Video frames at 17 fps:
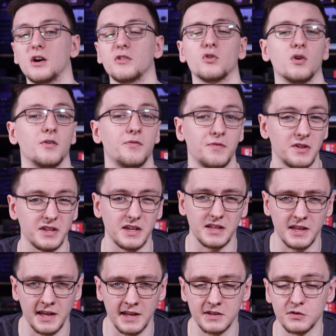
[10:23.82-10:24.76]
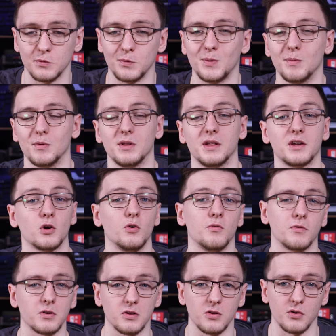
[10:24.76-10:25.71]
other affiliate links for people like
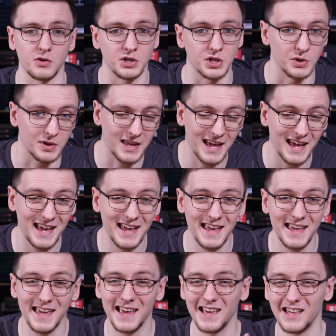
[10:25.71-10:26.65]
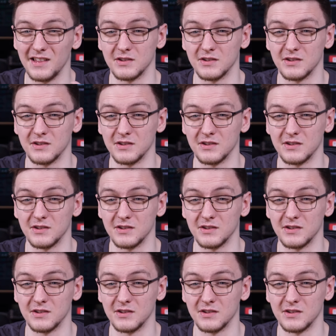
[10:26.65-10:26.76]
Overclockers UK.